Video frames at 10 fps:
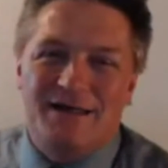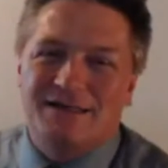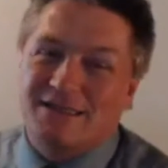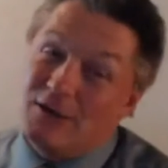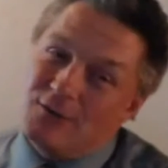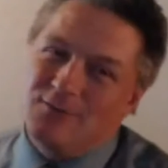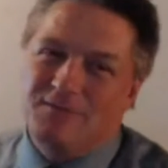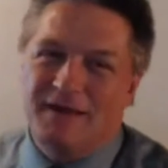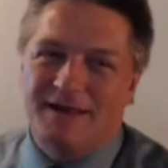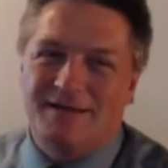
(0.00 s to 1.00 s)
So
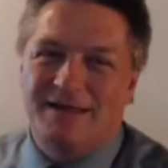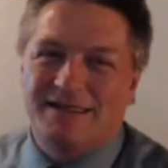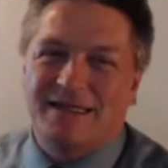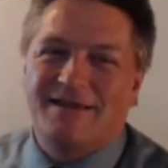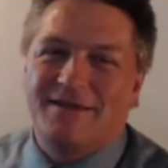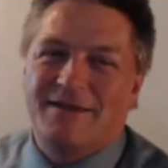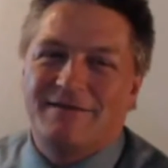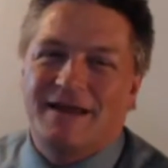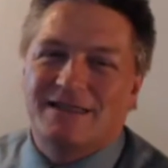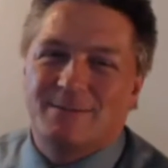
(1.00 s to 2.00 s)
they say that they've
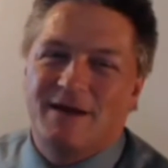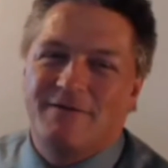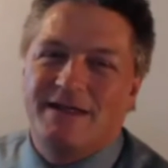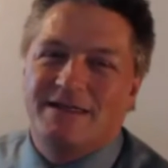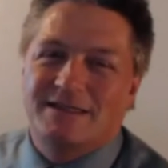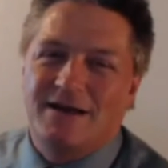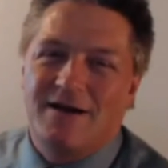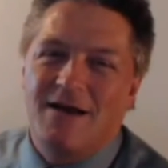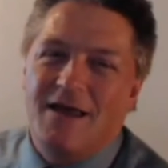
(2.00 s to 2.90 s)
got some evidence there,